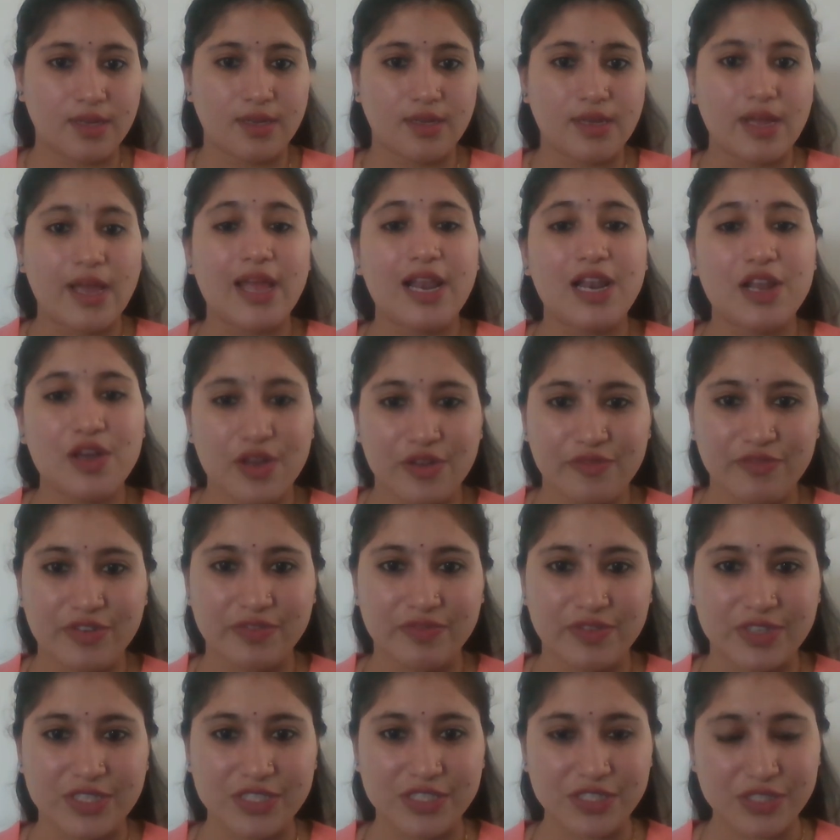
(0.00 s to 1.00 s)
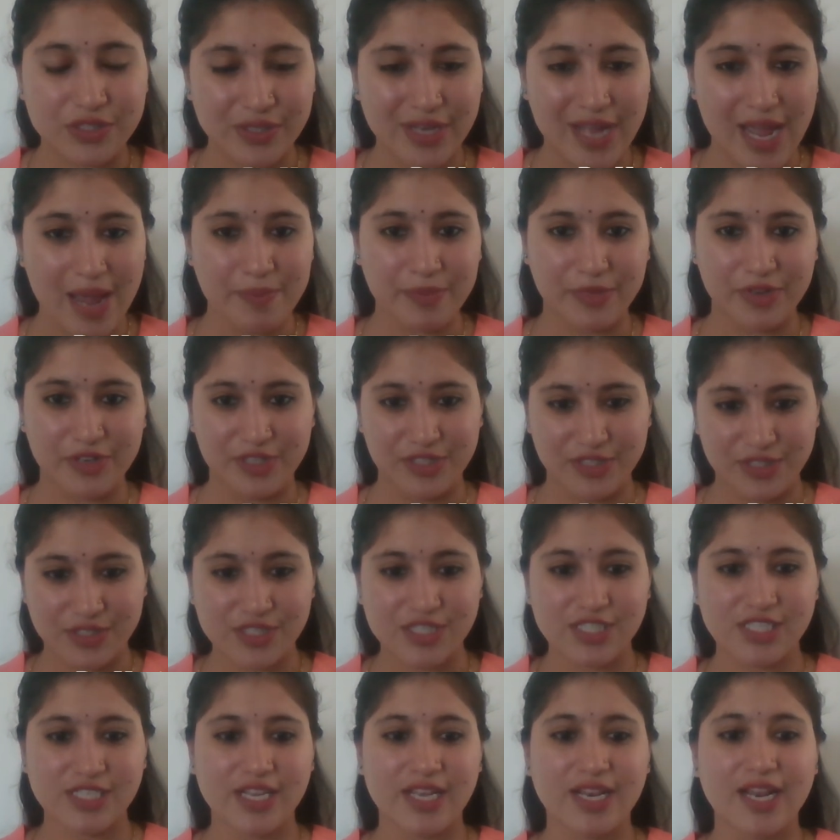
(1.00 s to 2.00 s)
Hello everyone, today I am going to
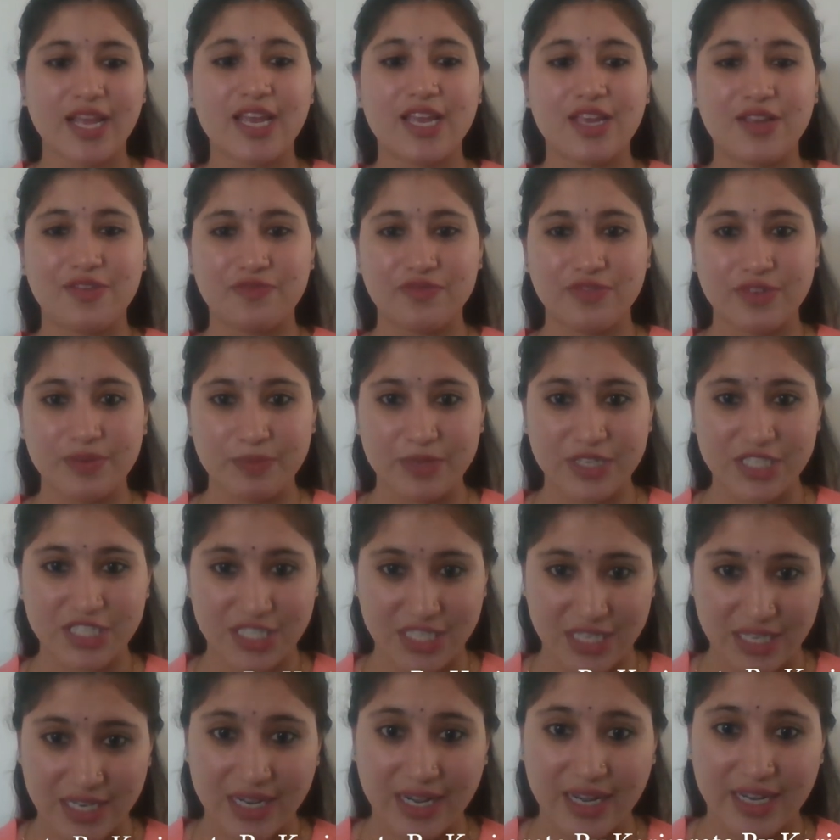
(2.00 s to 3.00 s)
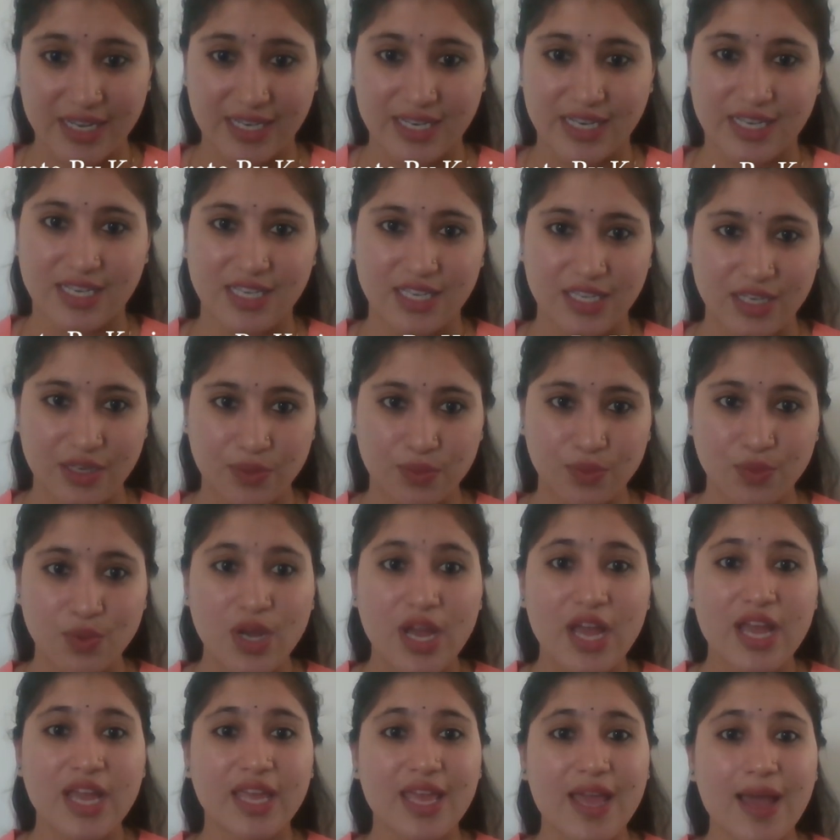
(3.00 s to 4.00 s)
share a information related to
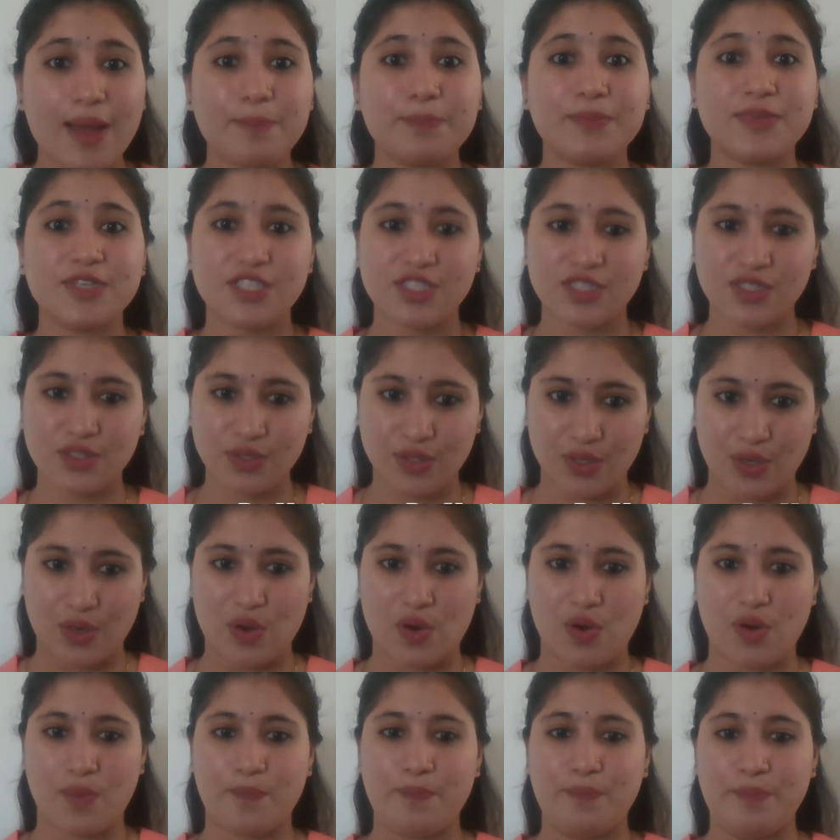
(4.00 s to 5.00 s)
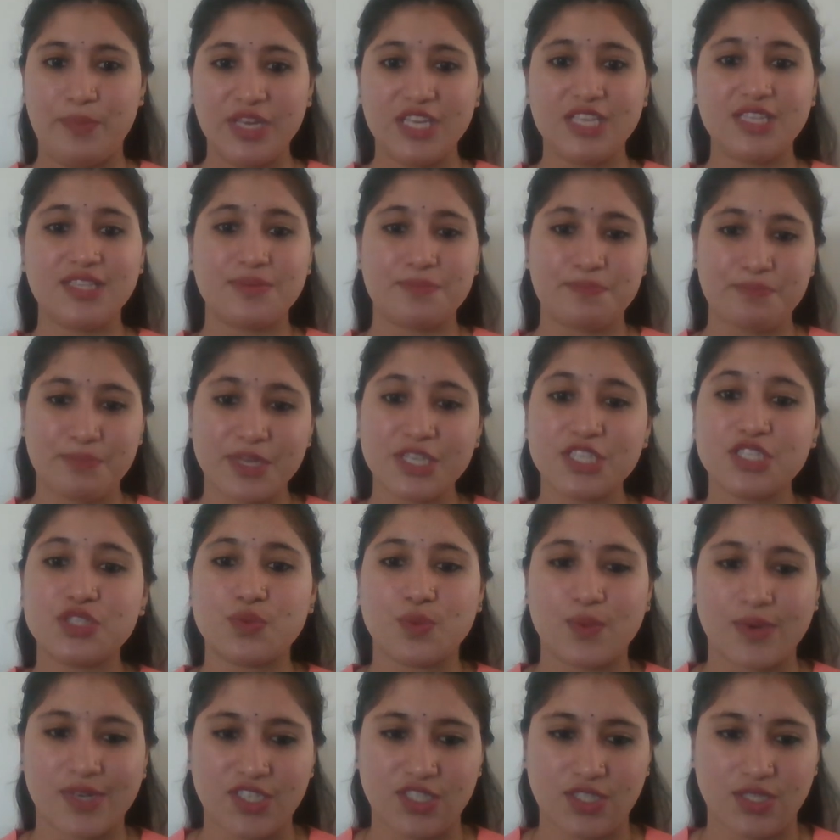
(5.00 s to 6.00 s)
Campus to Corp, be the best
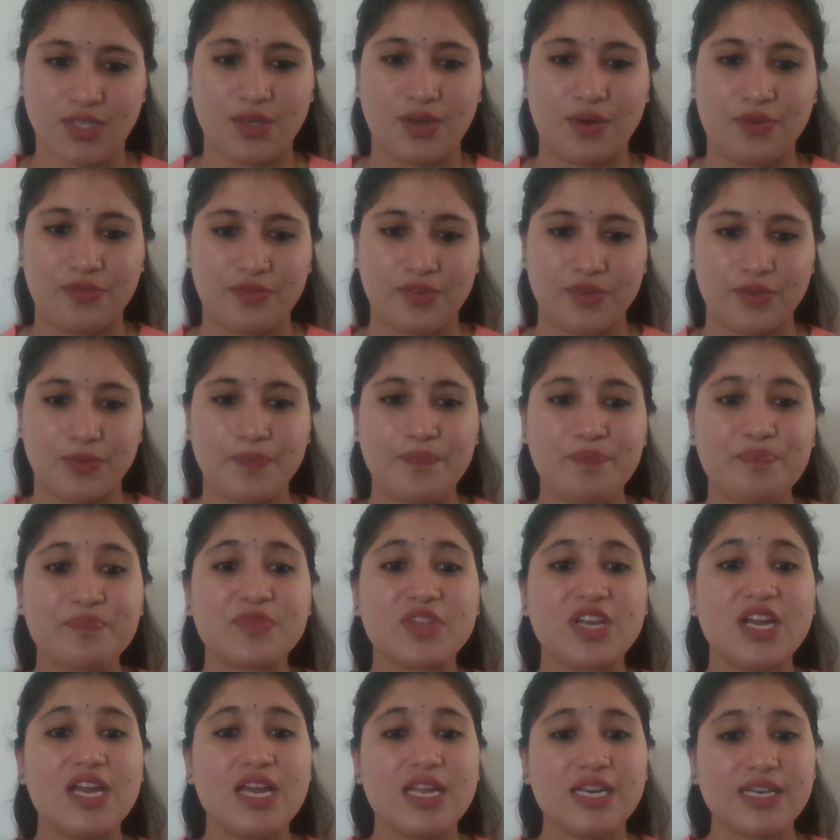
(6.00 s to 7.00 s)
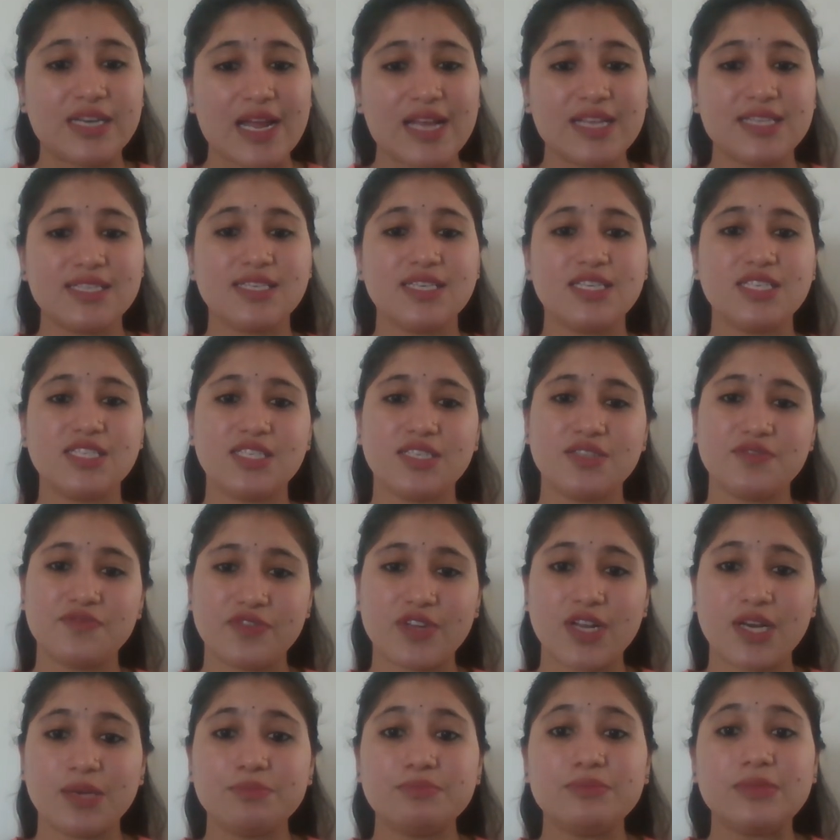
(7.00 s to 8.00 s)
version of you. Transition
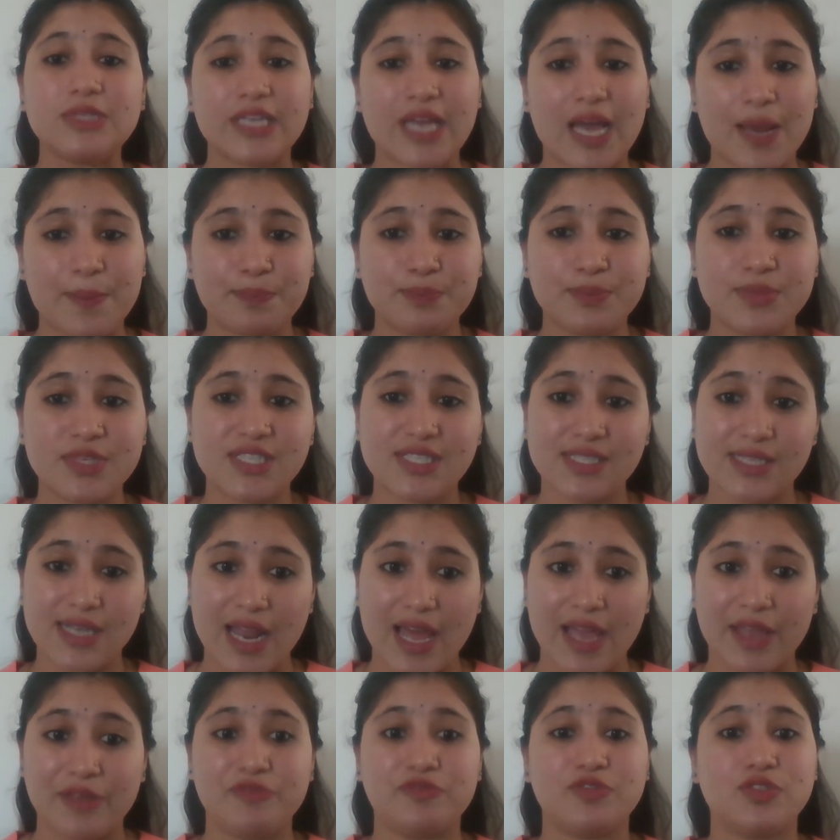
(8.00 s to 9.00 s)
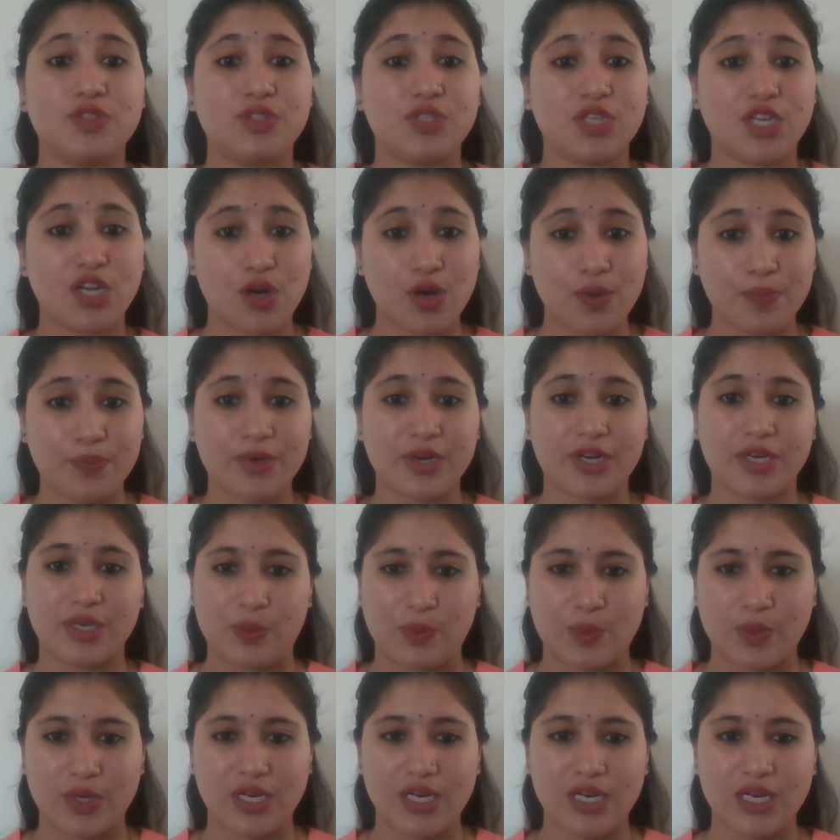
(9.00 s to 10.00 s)
from campus life to the corporate
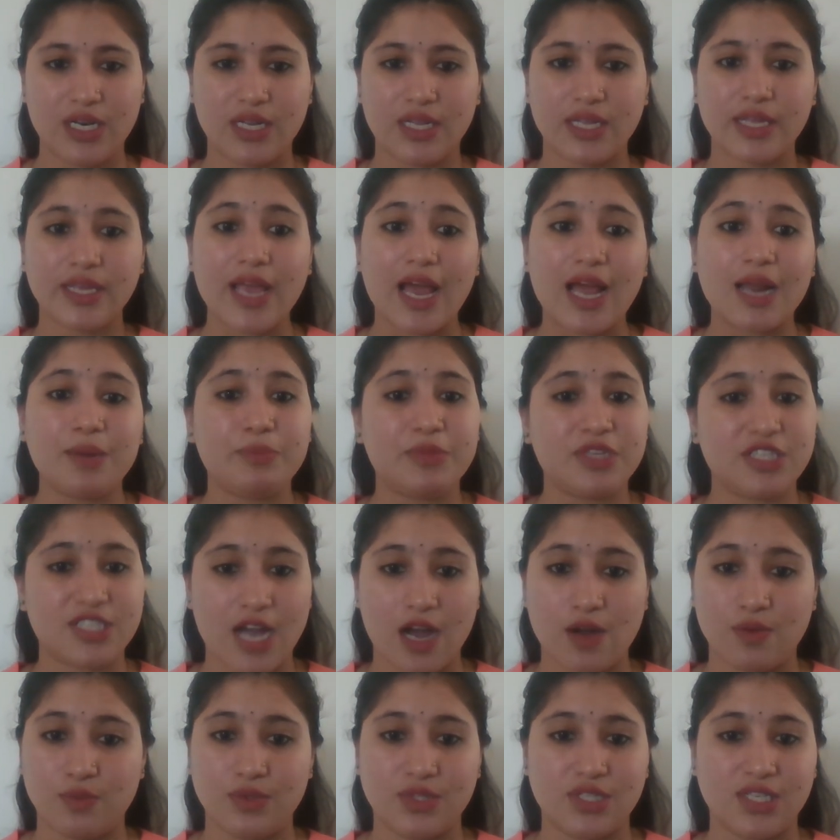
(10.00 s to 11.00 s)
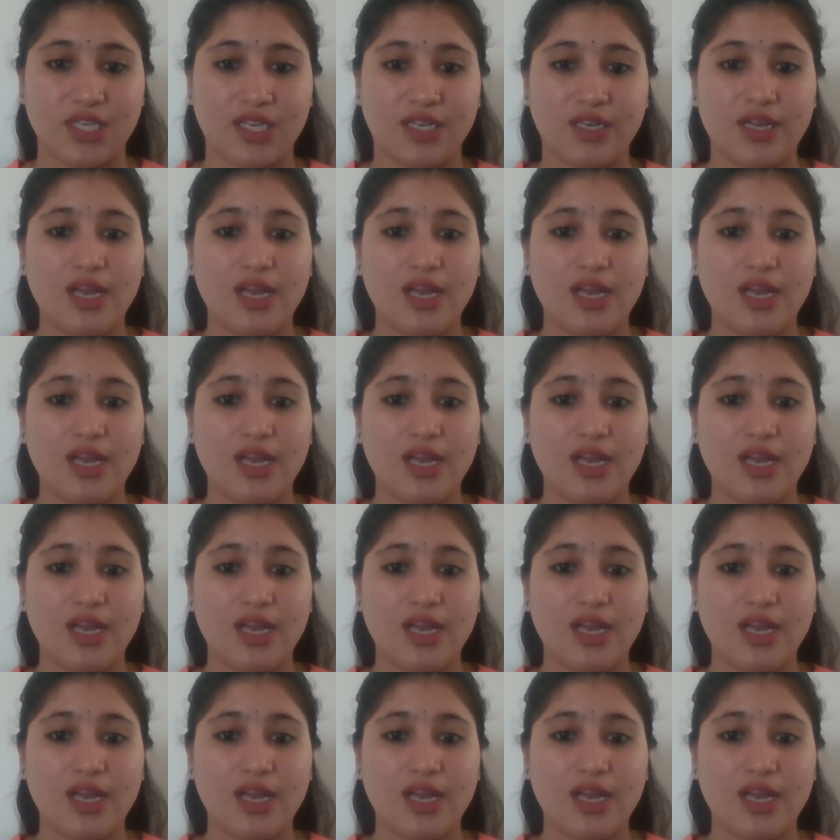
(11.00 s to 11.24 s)
world can be daunting.